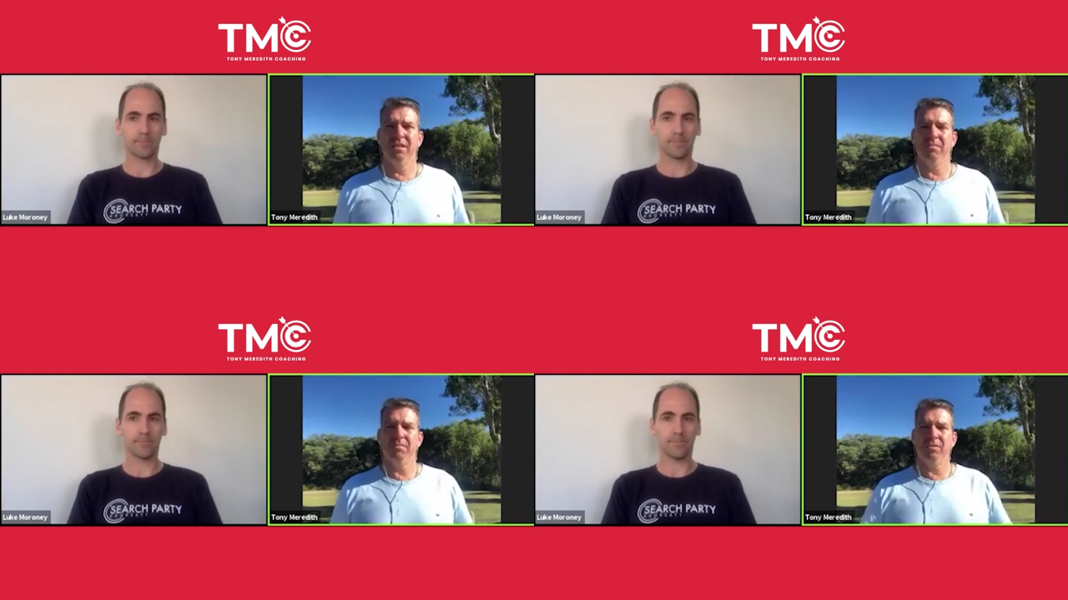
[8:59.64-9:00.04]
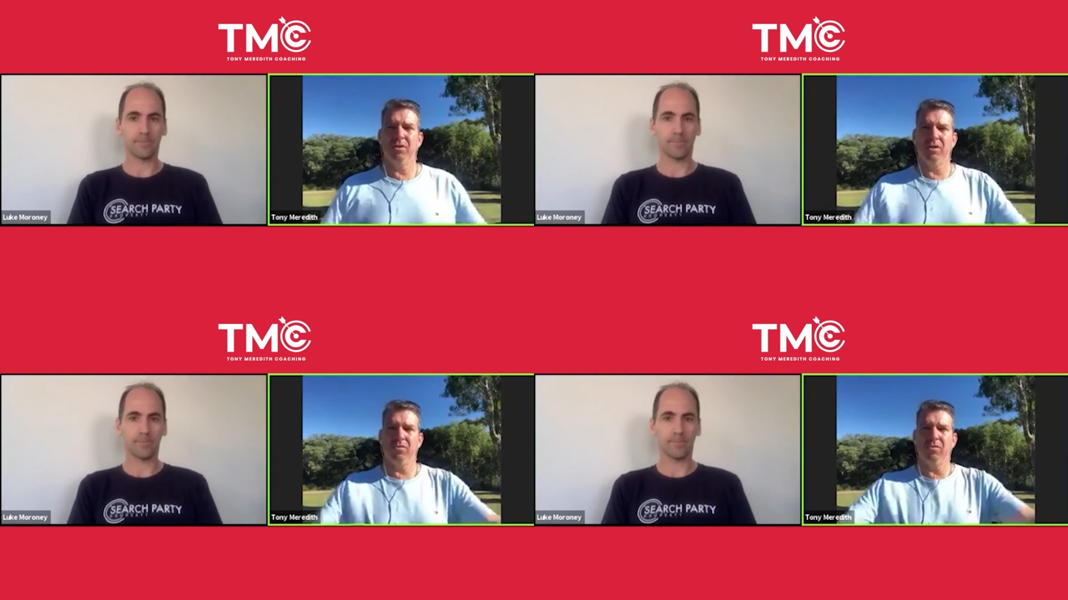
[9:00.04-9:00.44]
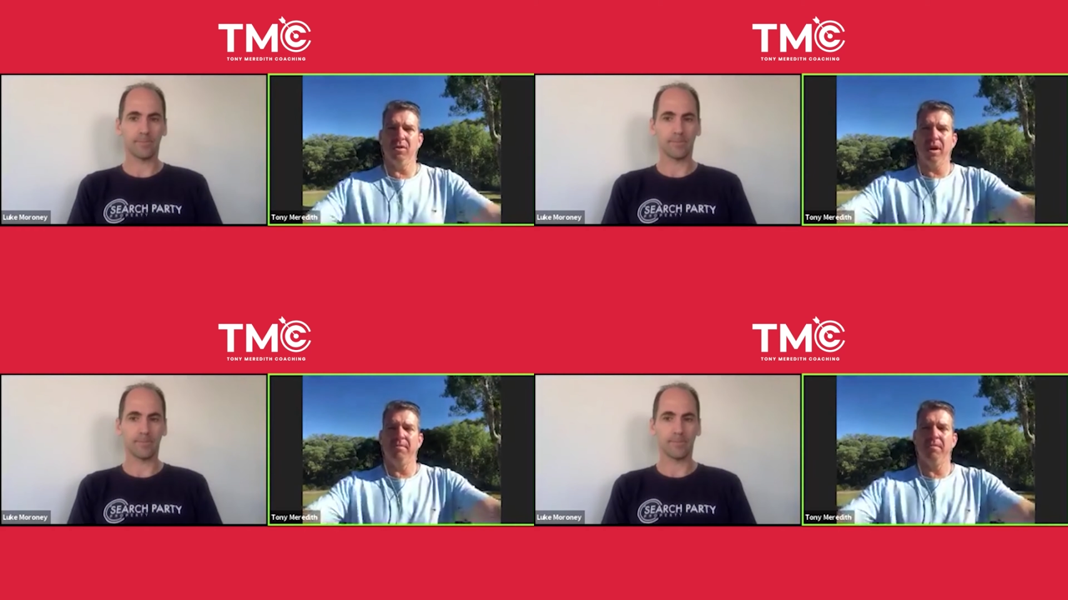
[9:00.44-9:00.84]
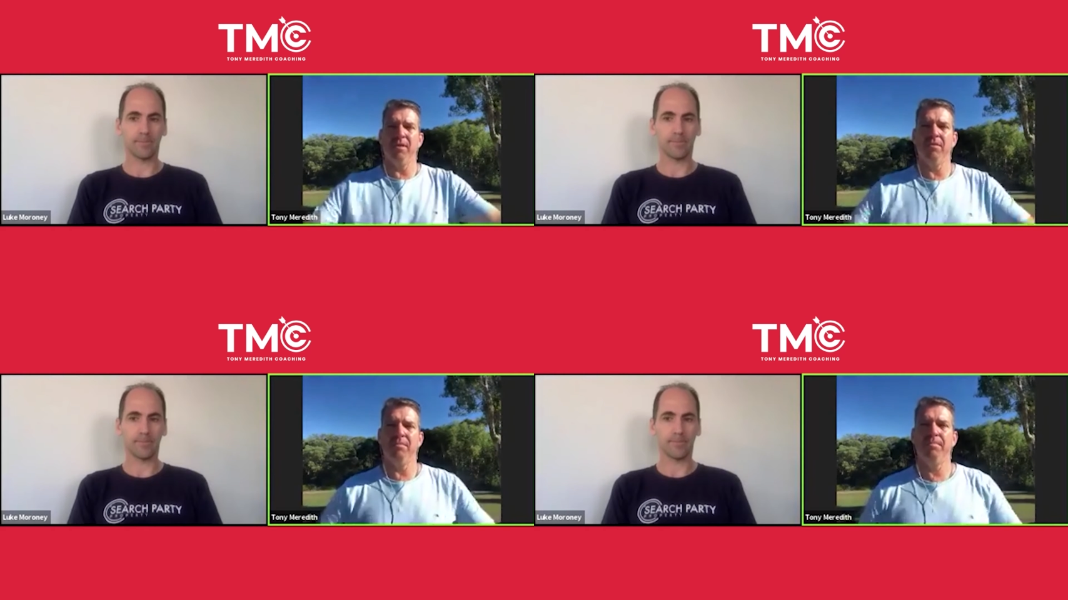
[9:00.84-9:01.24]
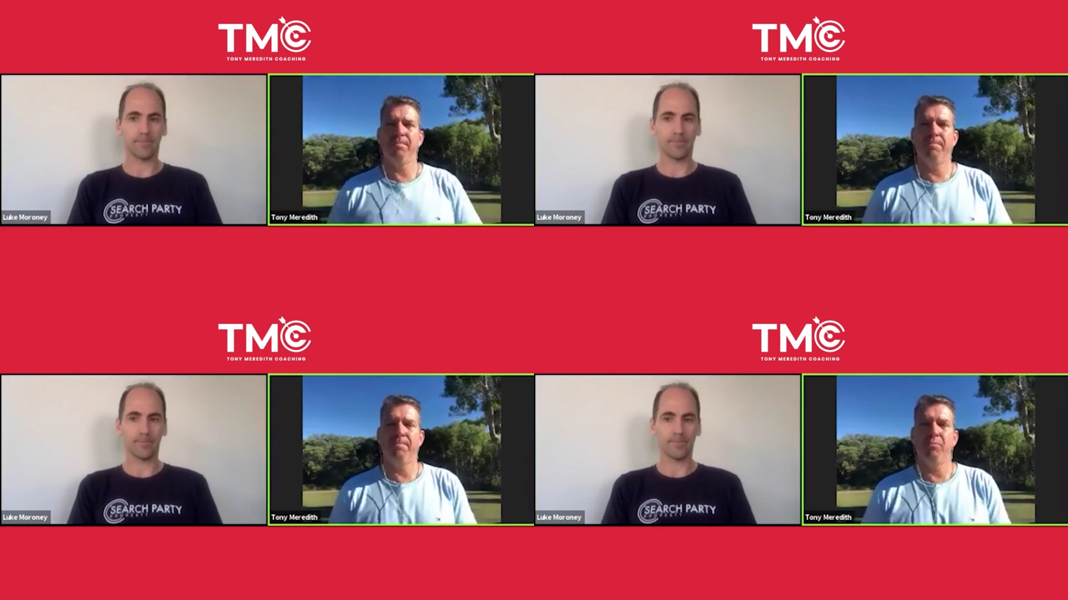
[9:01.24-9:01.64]
Speaker 1: that, that um,
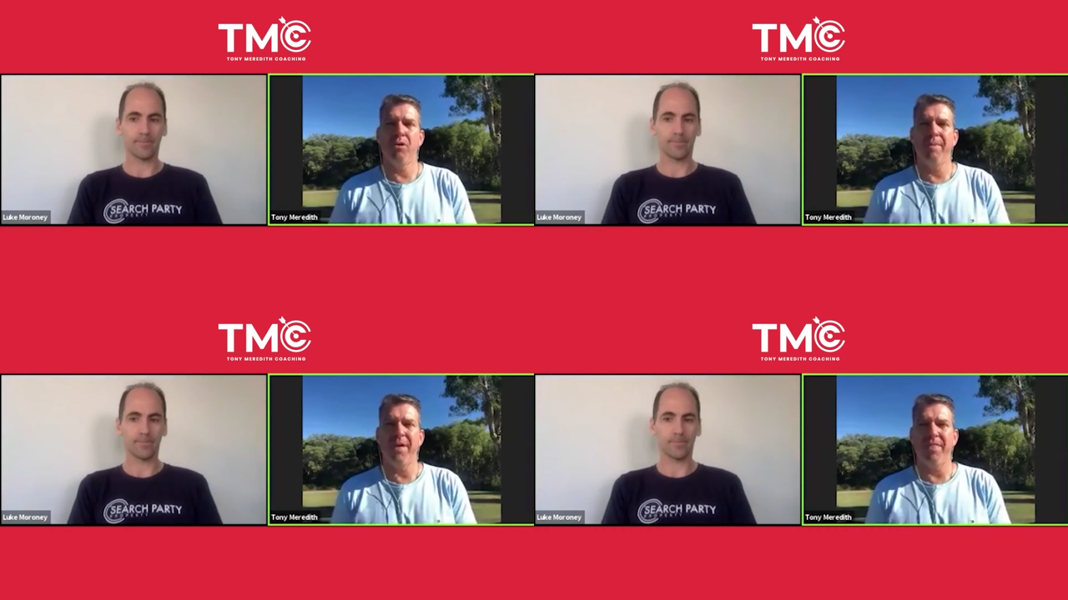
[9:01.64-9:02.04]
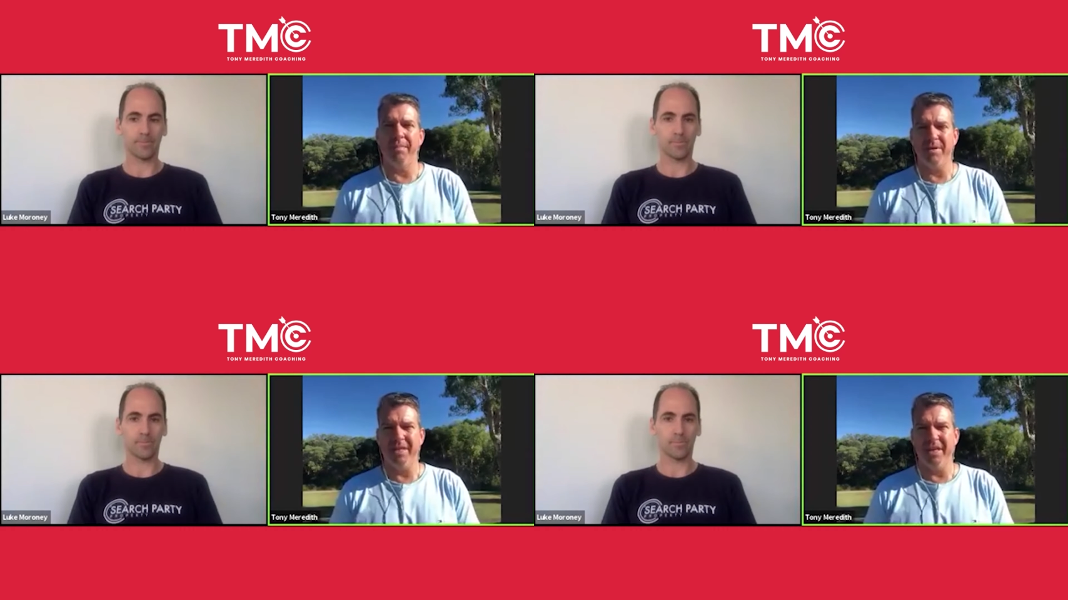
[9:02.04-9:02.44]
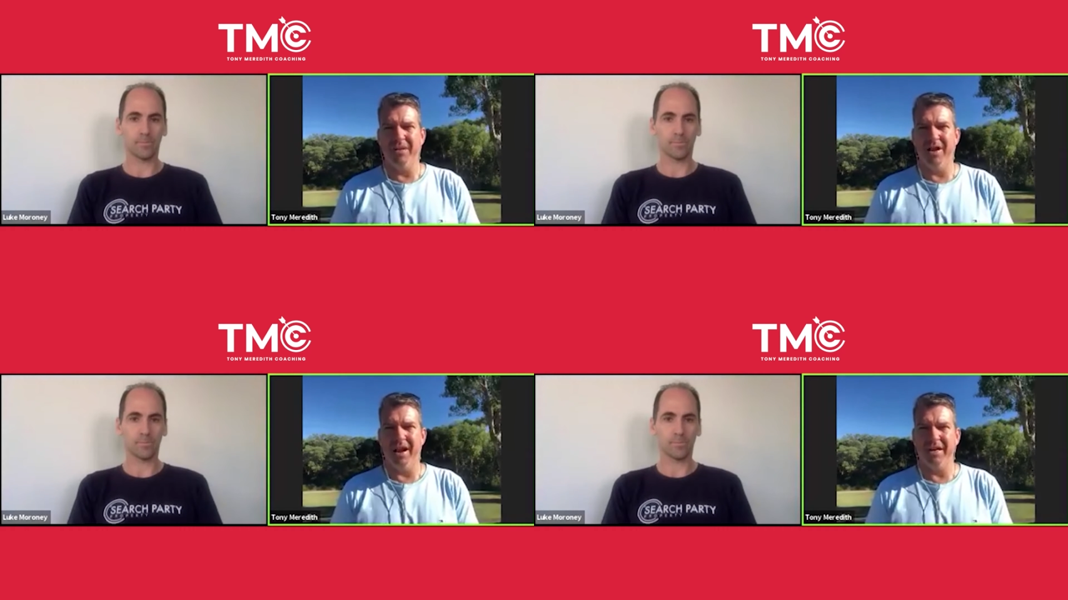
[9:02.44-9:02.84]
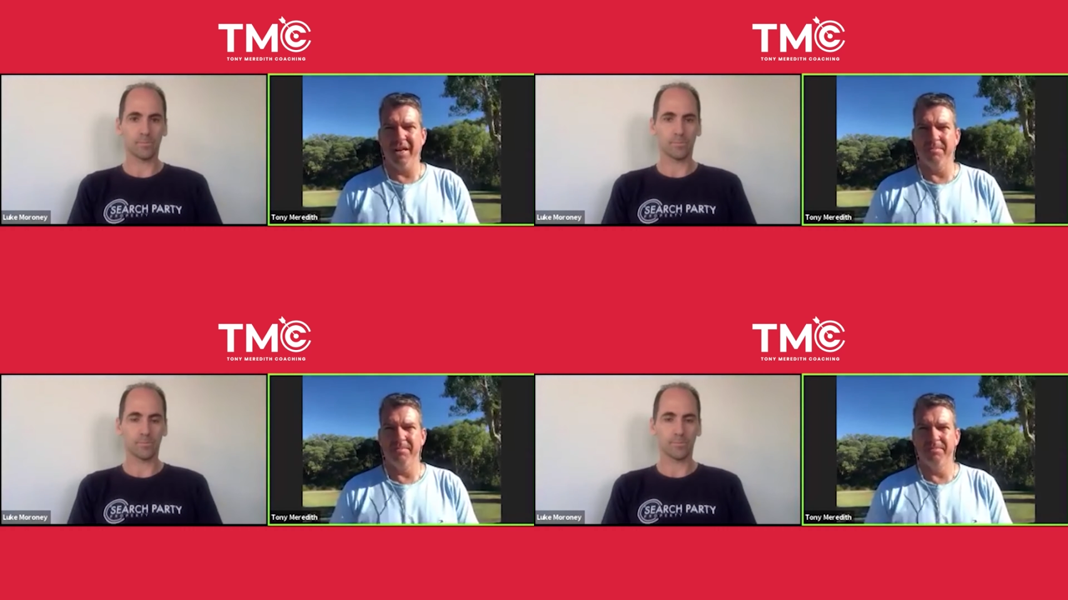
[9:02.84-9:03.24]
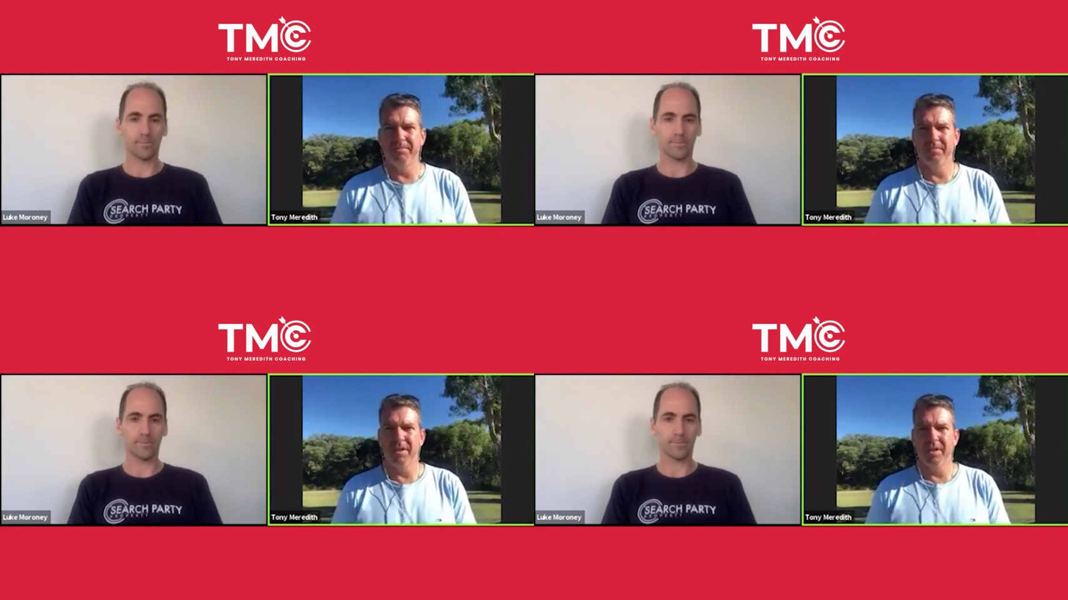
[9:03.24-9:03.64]
brought about that particular outcome?
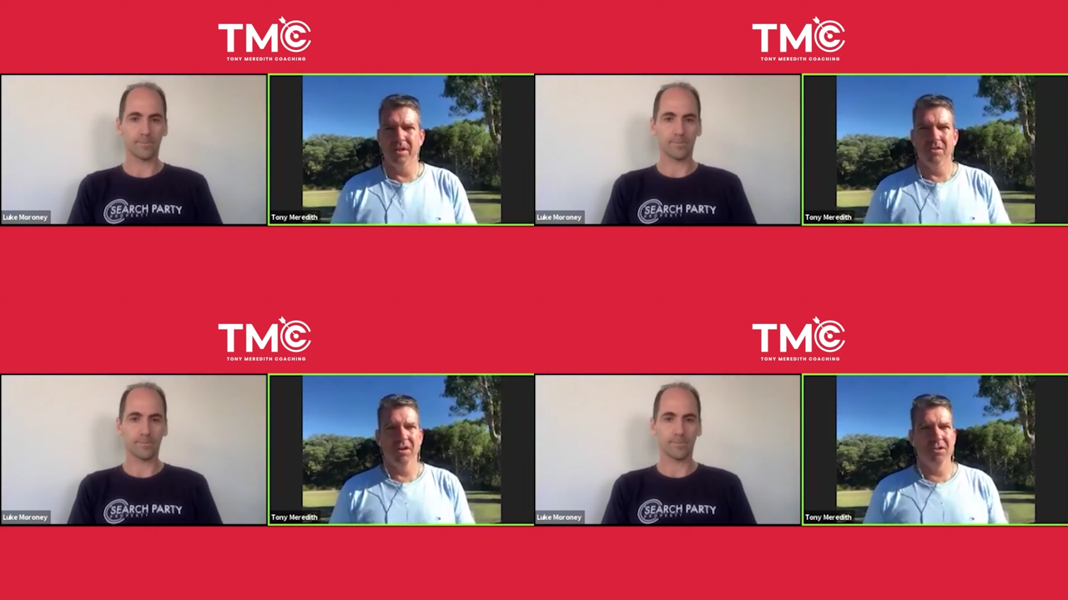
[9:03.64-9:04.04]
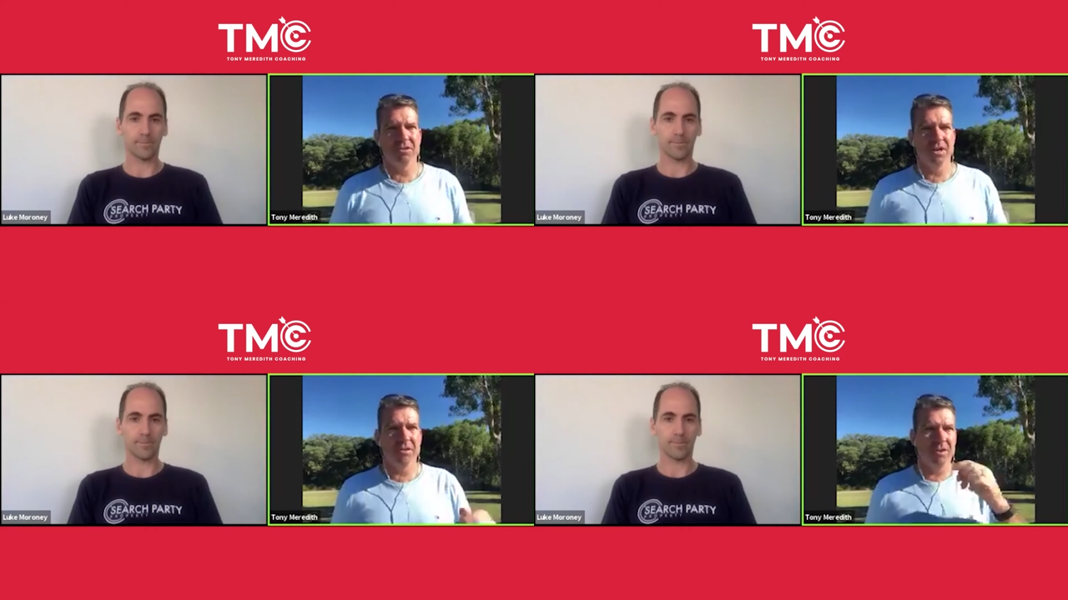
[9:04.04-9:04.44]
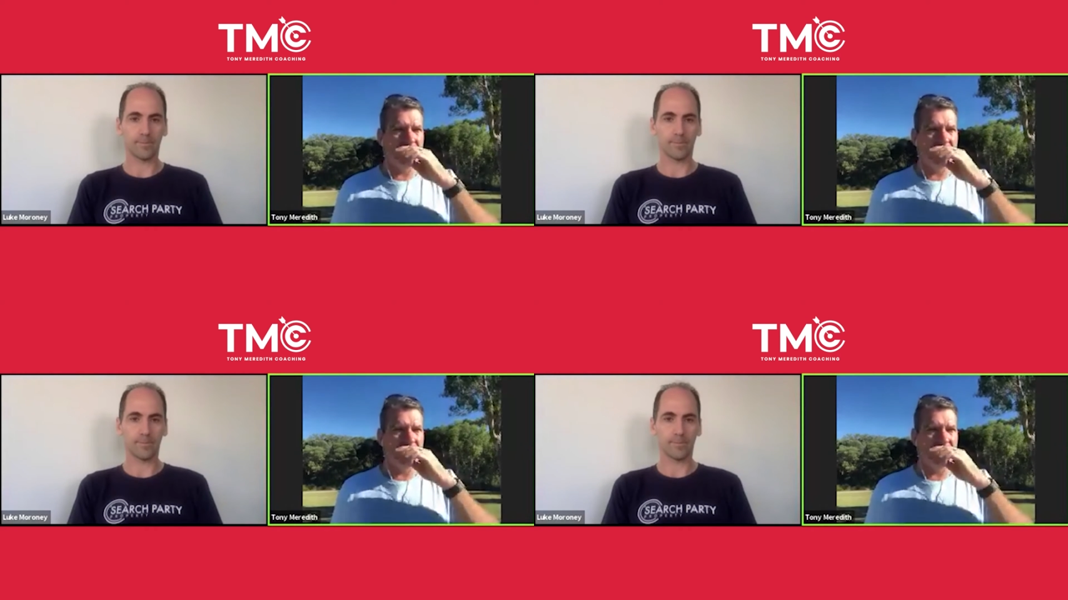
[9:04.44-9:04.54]
Right. So,